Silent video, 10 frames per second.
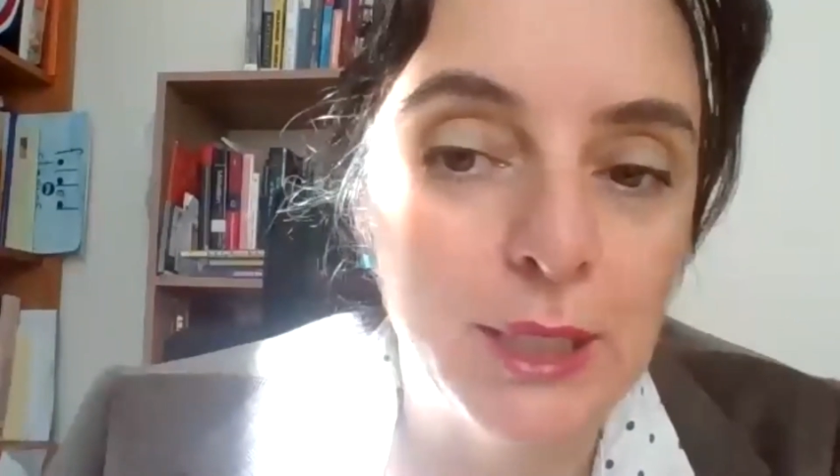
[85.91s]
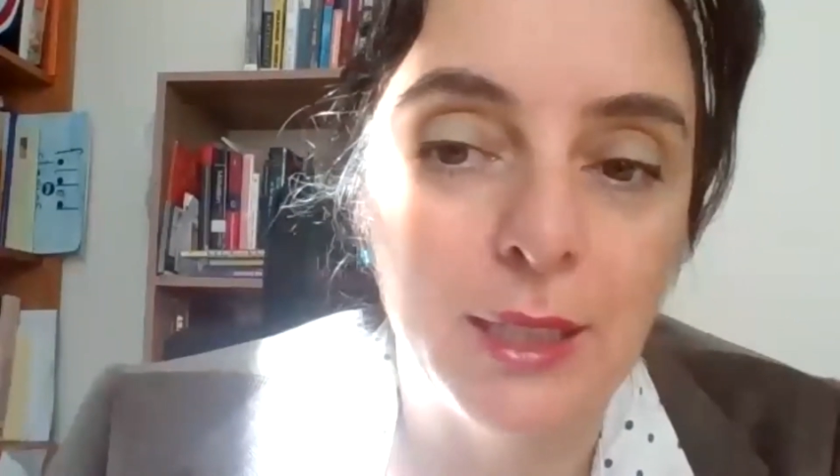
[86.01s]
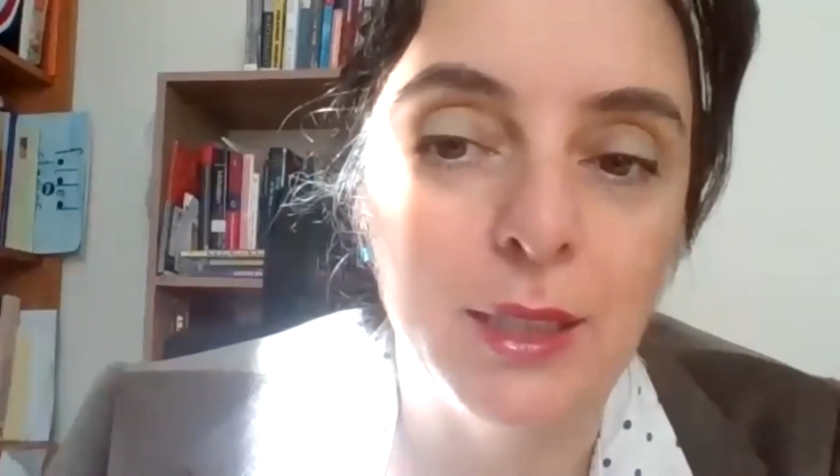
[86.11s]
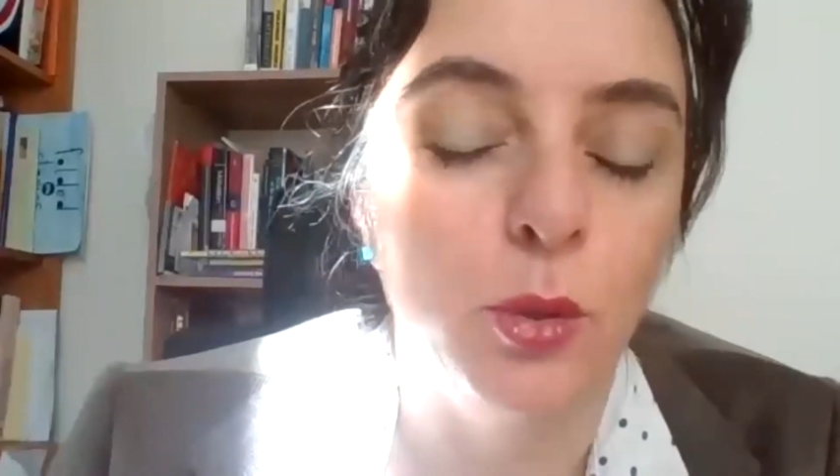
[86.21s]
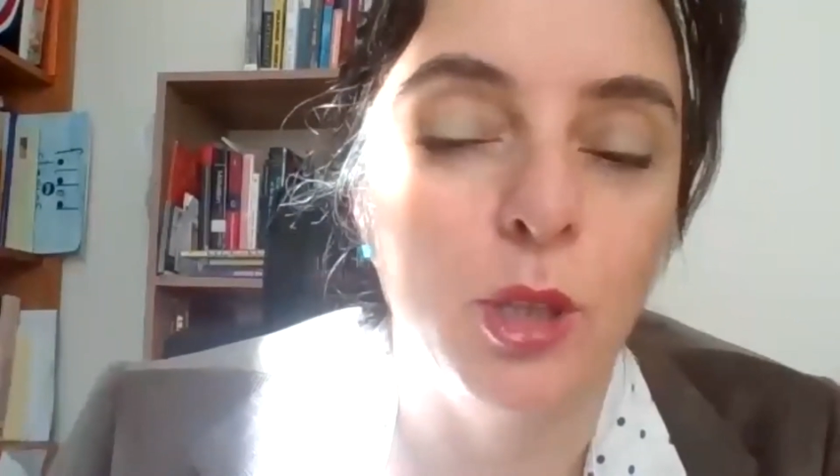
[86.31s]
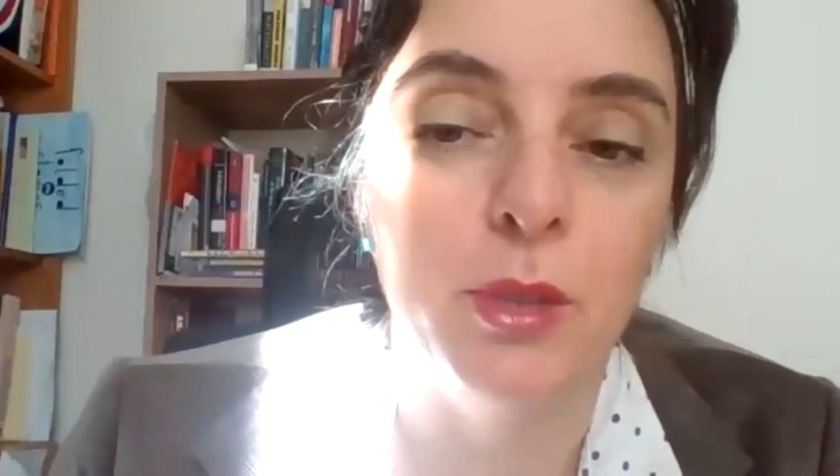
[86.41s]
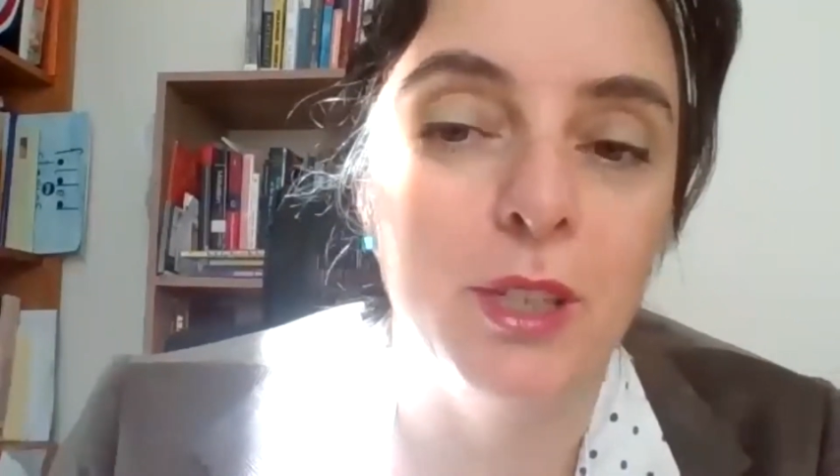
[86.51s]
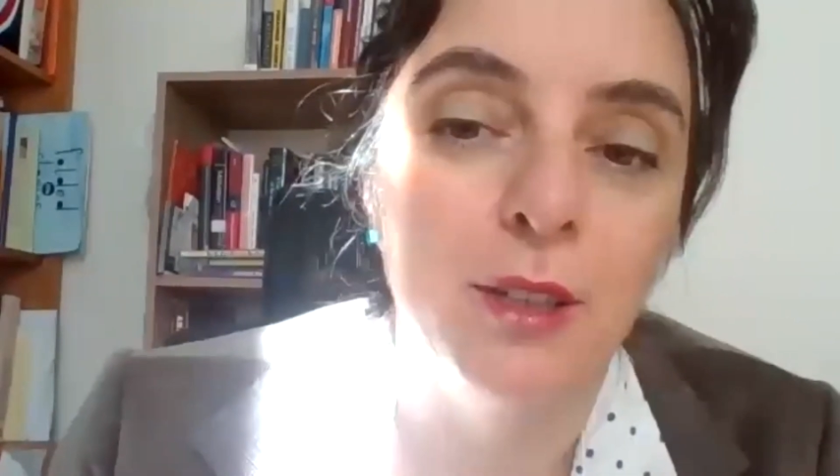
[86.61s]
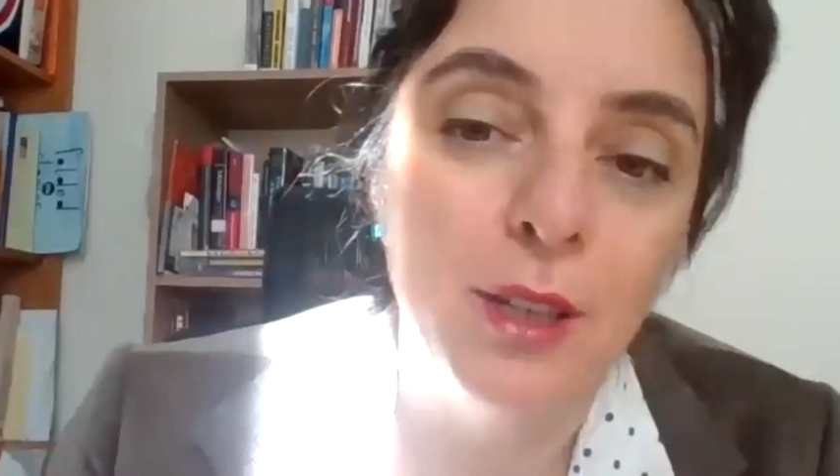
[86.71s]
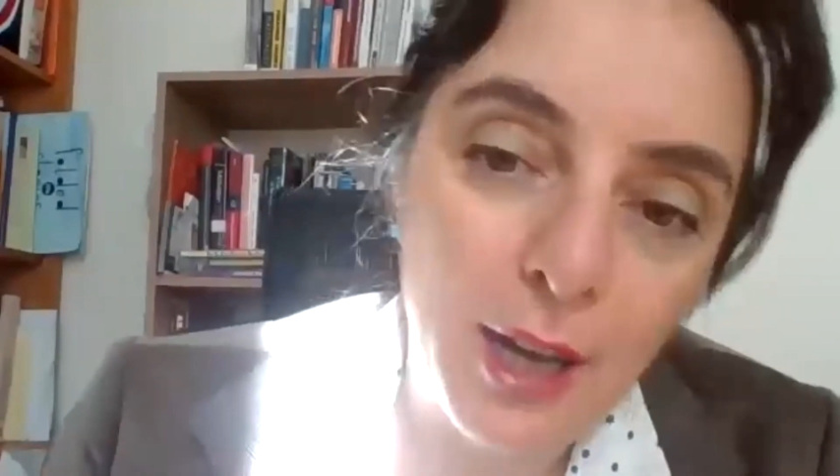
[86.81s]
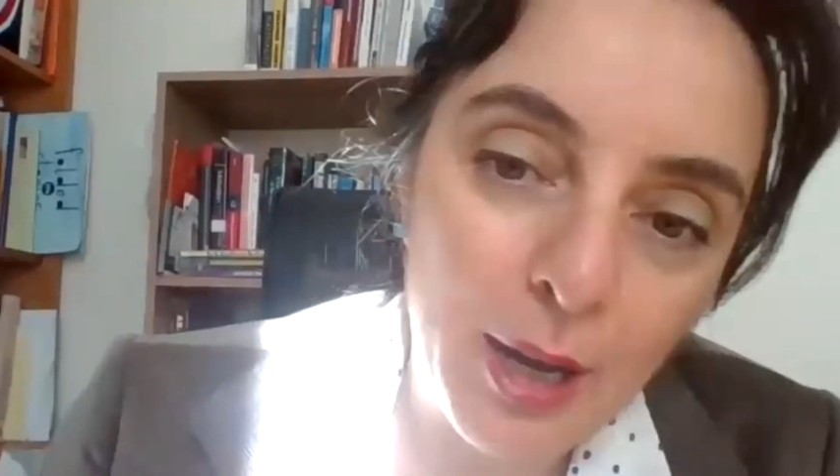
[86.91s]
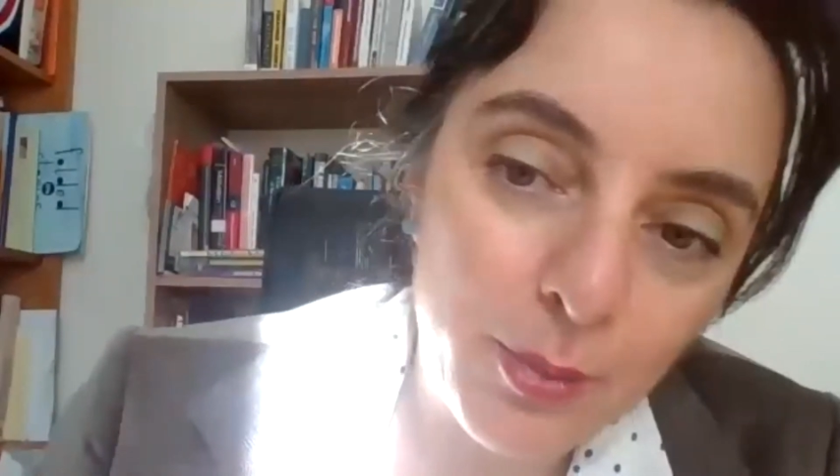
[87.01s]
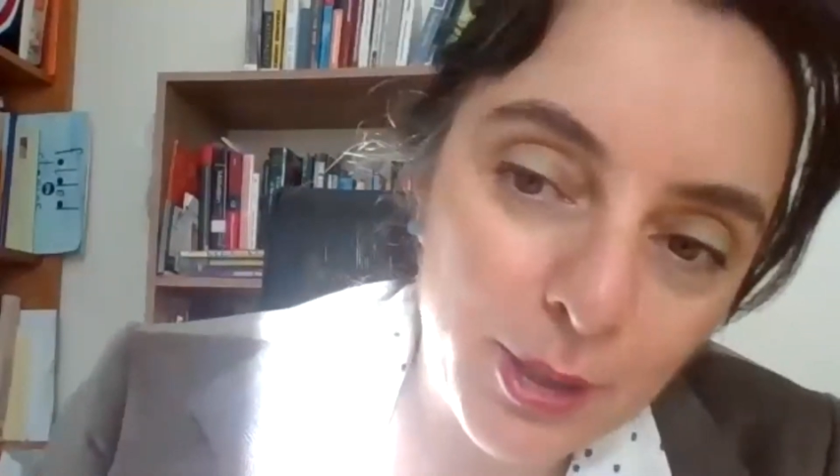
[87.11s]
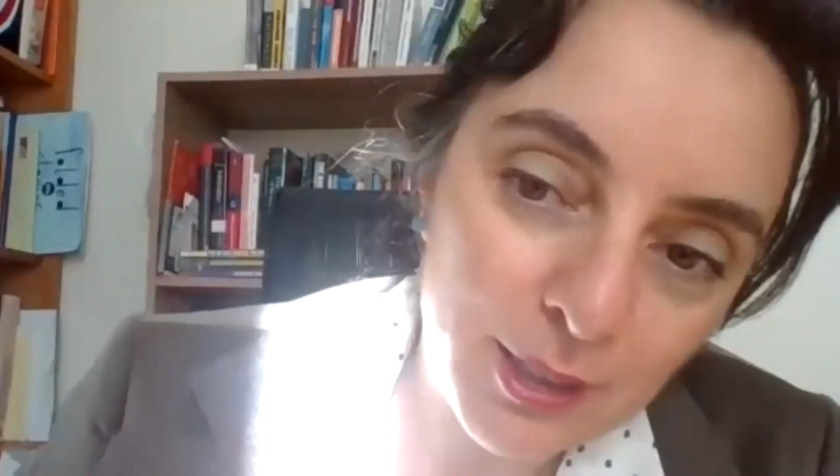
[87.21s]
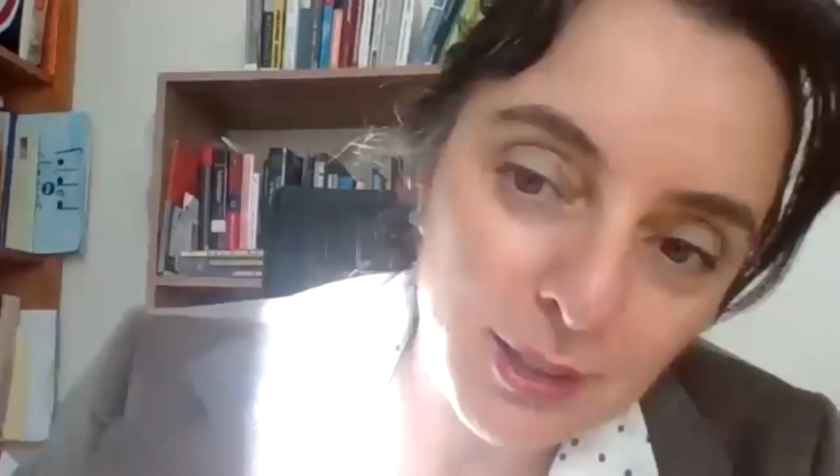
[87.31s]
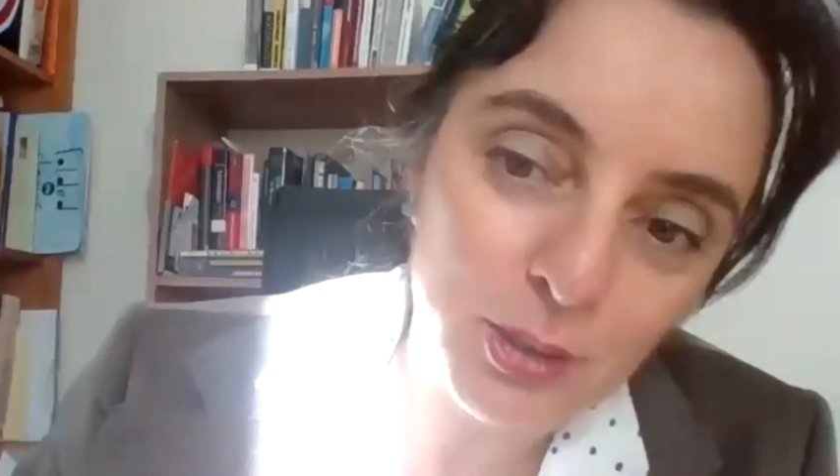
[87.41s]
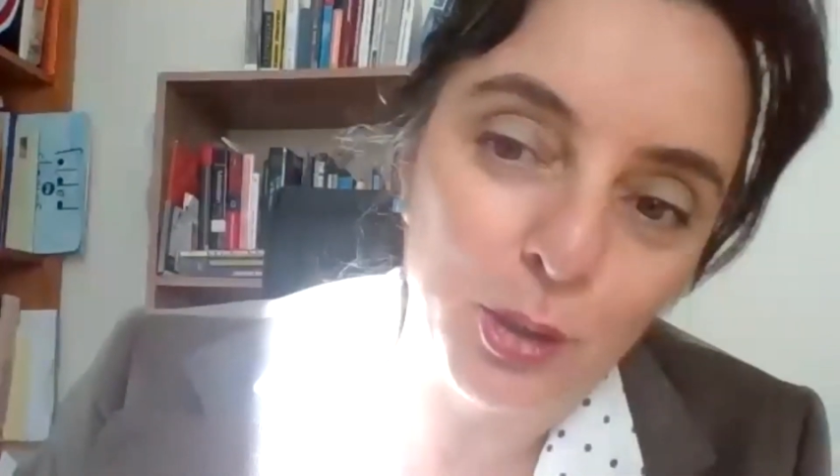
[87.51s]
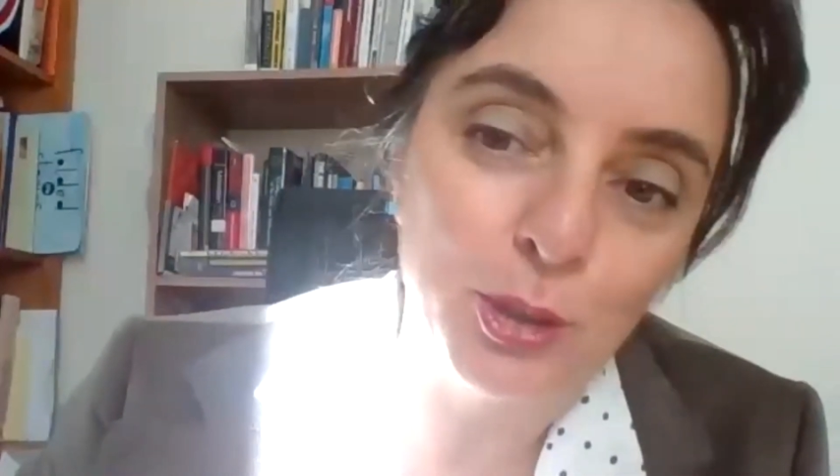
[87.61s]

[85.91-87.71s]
you can write about it,